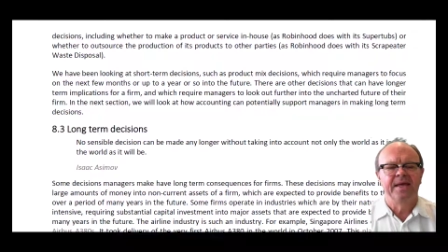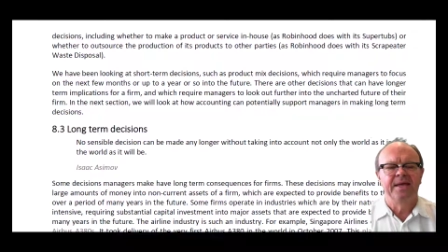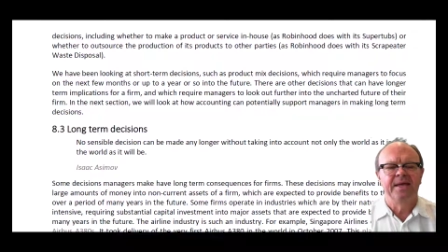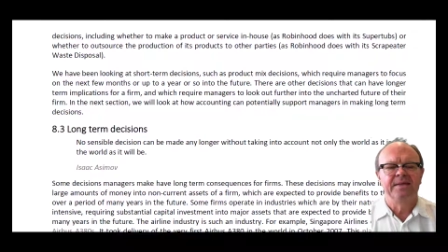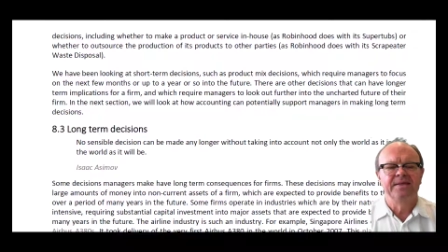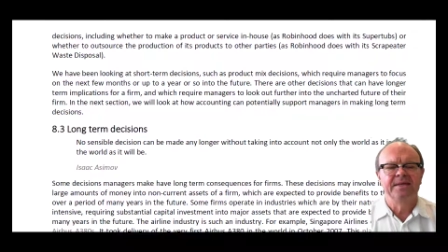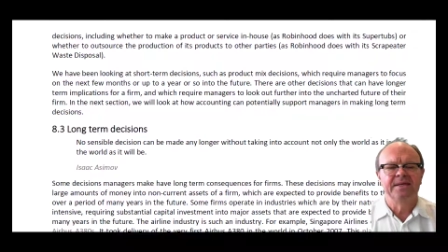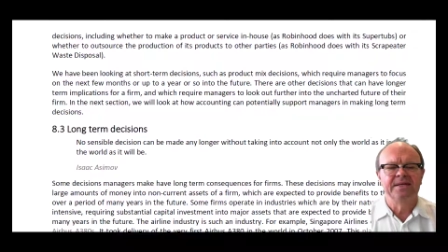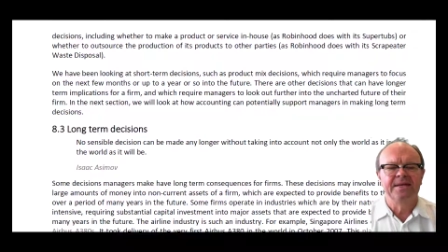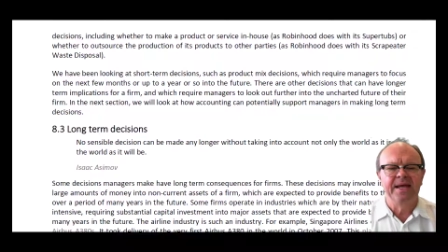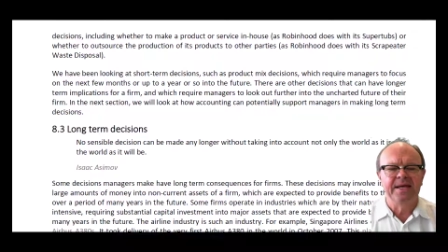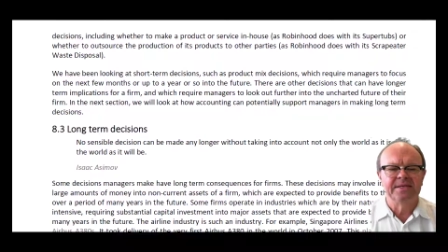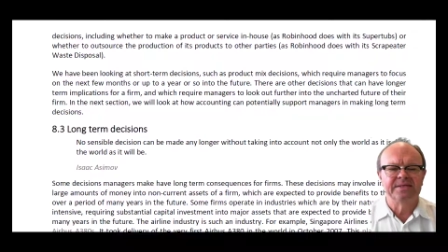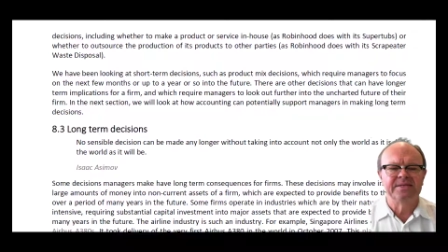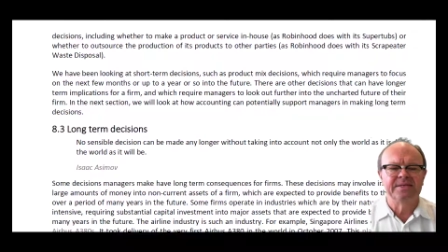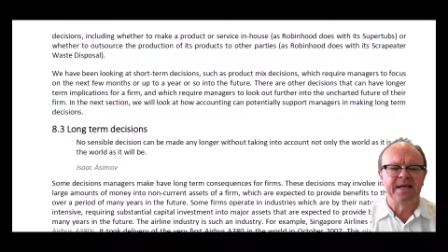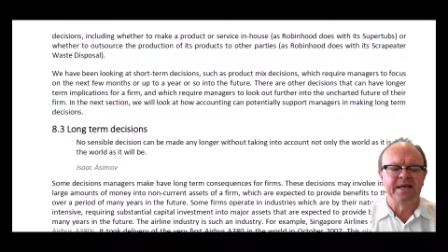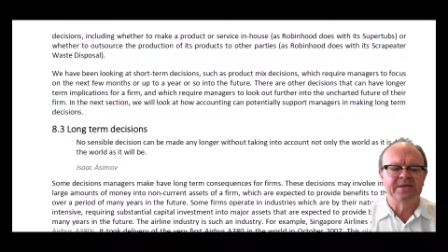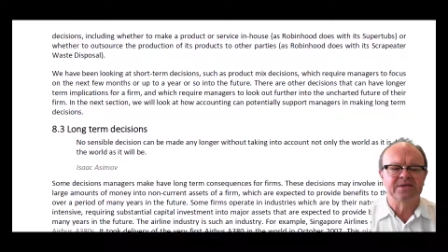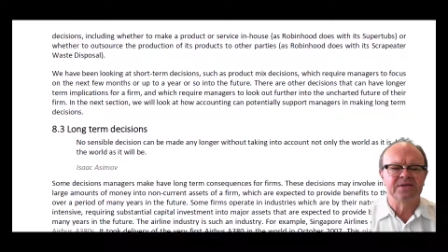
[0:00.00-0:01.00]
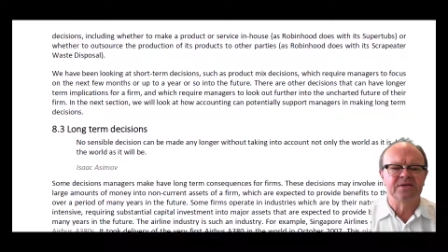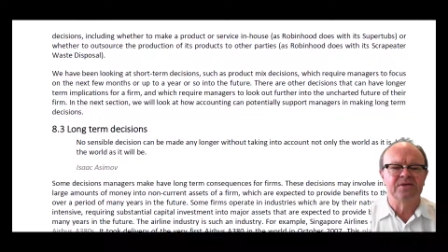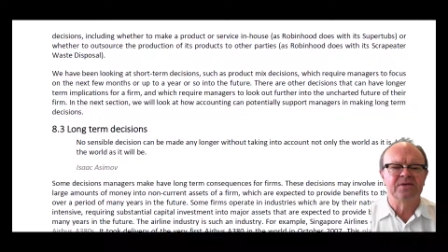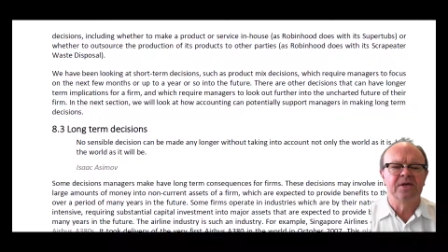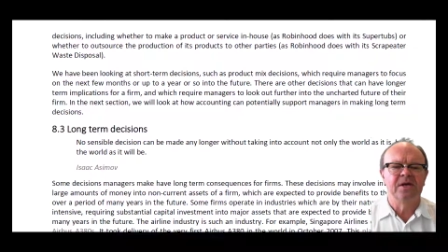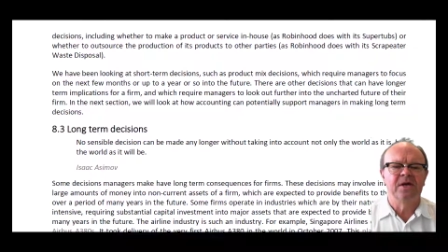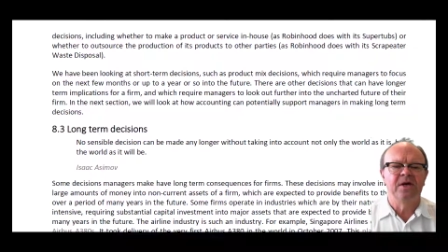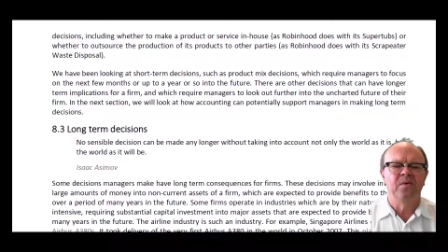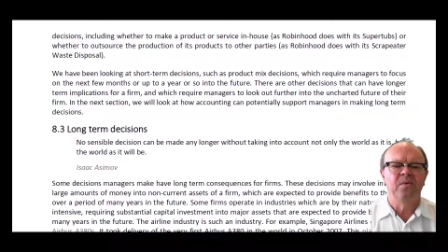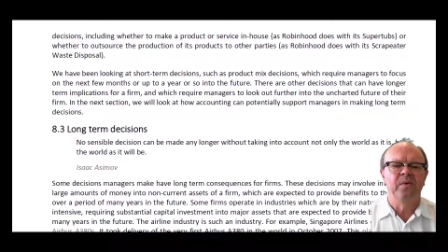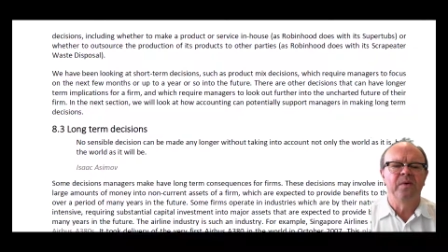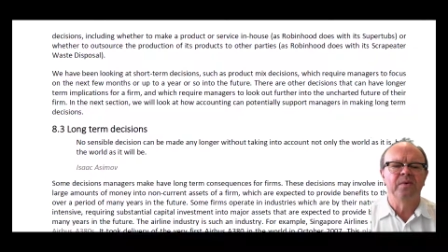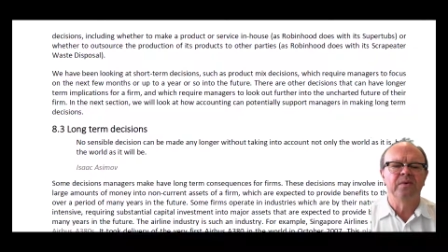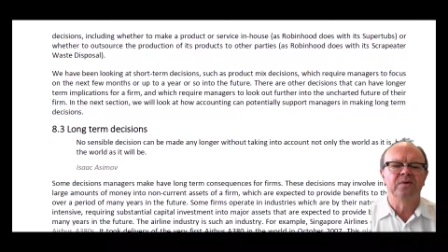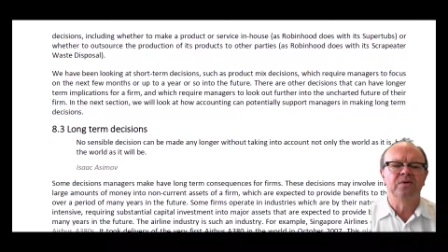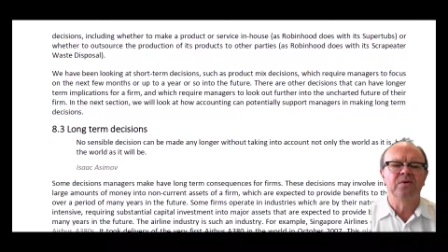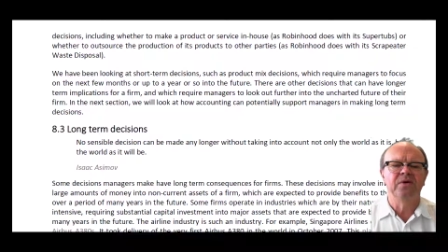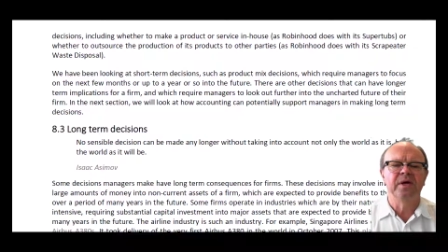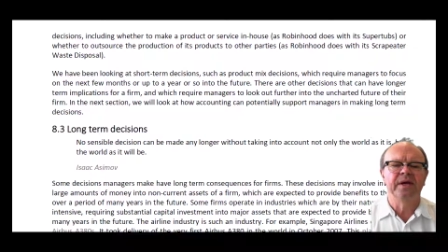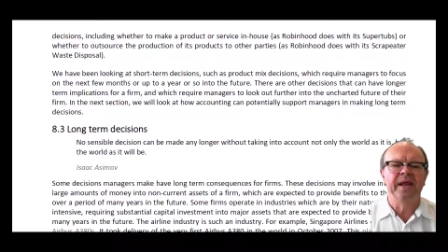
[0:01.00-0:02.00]
In the next section, we
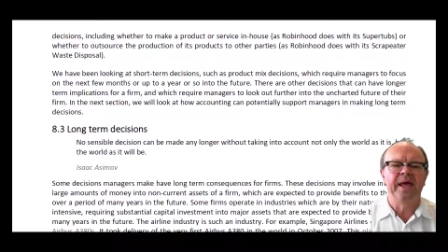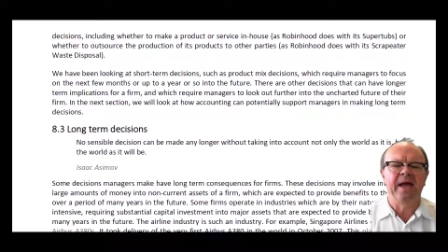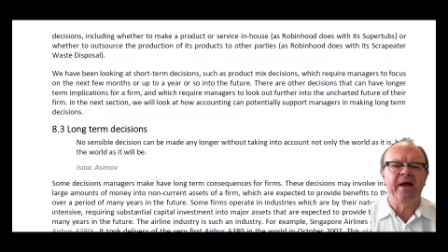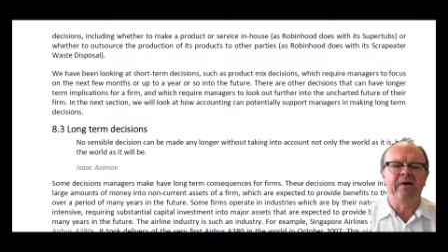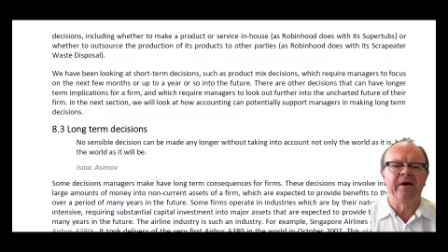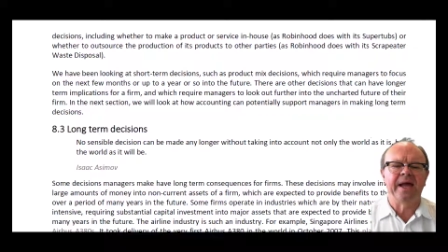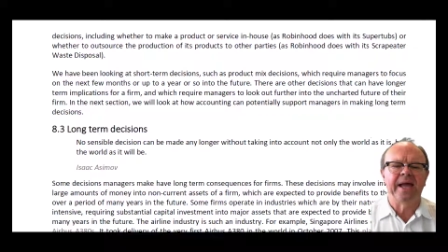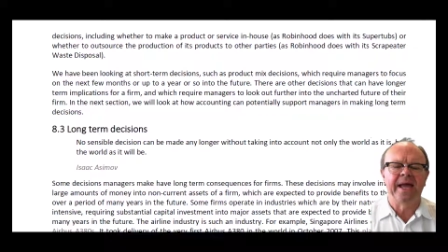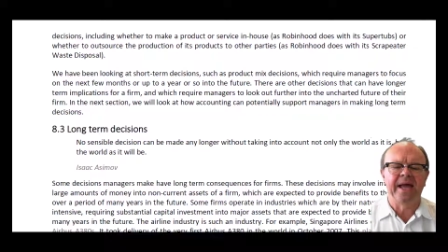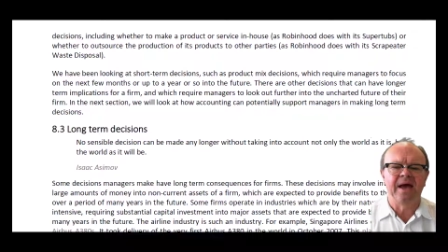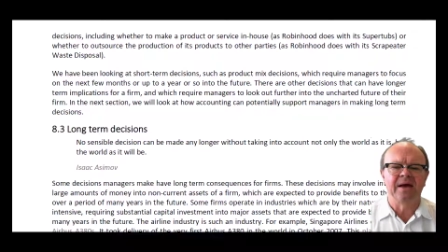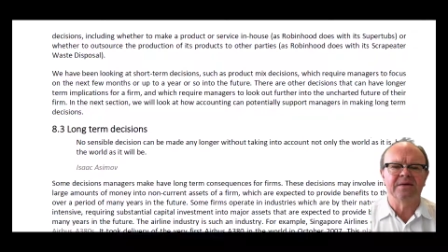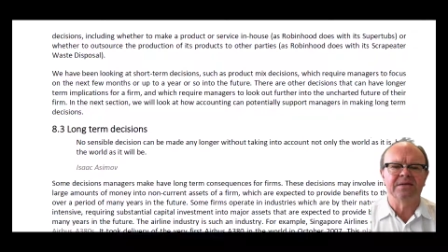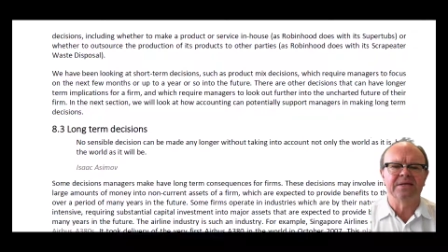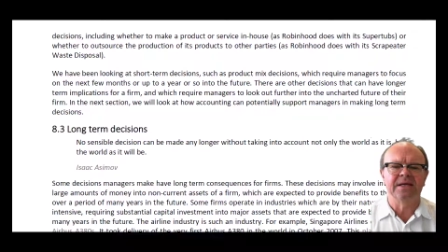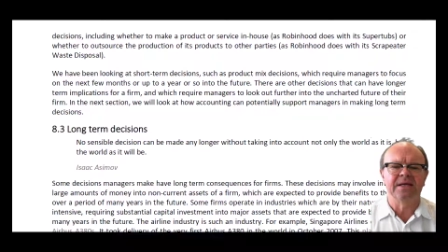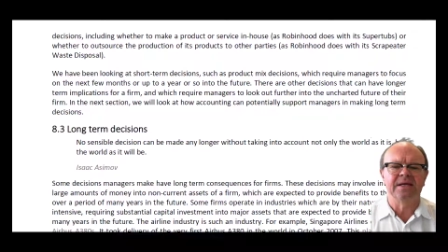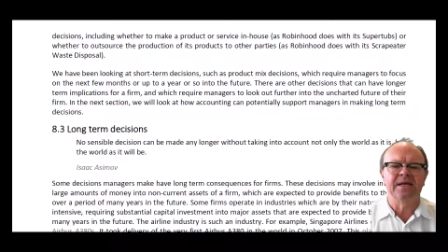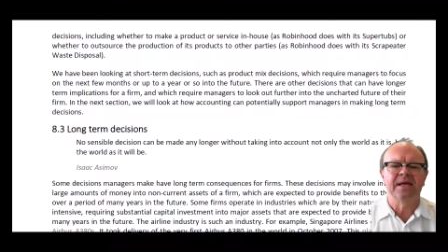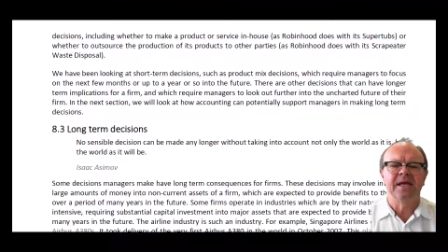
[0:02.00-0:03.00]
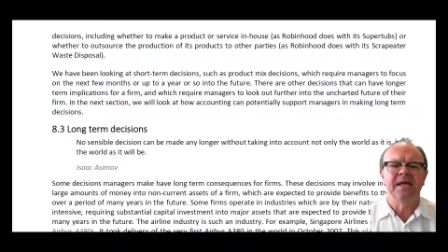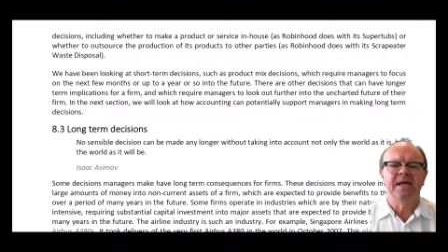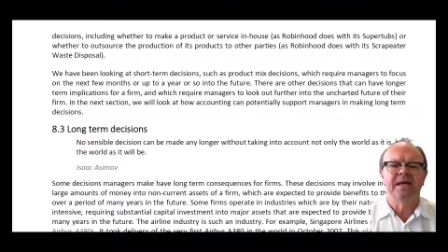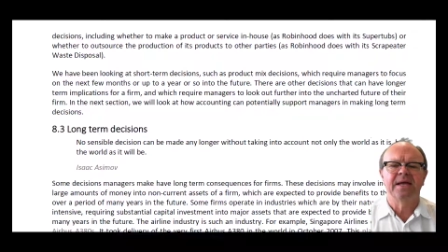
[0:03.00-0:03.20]
will look at how accounting